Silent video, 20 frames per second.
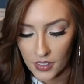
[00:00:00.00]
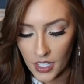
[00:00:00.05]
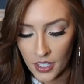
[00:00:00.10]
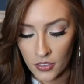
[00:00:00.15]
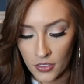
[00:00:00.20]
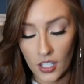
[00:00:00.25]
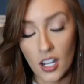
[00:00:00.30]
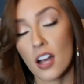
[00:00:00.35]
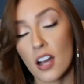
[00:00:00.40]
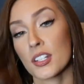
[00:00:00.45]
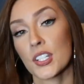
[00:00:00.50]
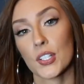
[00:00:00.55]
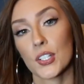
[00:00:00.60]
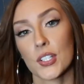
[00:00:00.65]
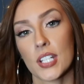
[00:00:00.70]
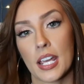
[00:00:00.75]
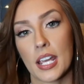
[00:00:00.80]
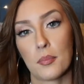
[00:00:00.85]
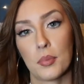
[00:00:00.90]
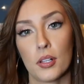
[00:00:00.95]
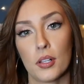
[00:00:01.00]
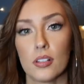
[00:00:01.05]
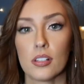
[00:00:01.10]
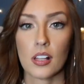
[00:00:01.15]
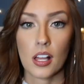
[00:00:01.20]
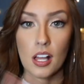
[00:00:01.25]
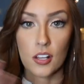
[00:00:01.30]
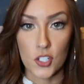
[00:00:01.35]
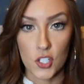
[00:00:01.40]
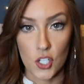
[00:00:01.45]
The console table,
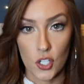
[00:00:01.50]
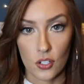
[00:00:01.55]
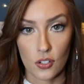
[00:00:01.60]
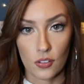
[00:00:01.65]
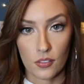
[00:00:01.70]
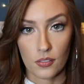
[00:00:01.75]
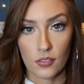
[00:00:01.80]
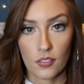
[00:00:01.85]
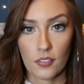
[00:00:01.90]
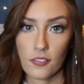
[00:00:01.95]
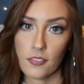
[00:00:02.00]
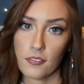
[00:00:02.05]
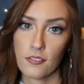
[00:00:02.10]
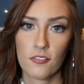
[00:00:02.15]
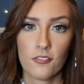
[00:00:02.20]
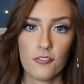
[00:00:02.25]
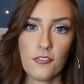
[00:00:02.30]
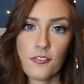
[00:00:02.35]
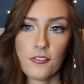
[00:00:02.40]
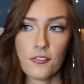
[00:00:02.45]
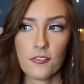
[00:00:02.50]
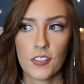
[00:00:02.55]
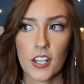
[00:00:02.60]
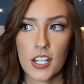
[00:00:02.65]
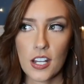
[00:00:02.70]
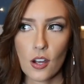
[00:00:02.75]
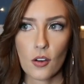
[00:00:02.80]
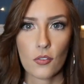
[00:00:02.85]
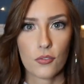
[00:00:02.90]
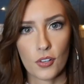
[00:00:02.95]
I'll show you
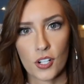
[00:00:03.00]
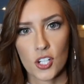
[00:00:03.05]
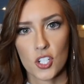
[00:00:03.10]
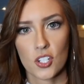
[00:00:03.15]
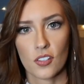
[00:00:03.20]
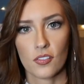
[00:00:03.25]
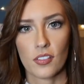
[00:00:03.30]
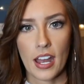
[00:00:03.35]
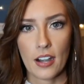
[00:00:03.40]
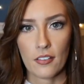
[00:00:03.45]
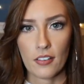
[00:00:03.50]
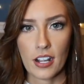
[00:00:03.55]
video footage of that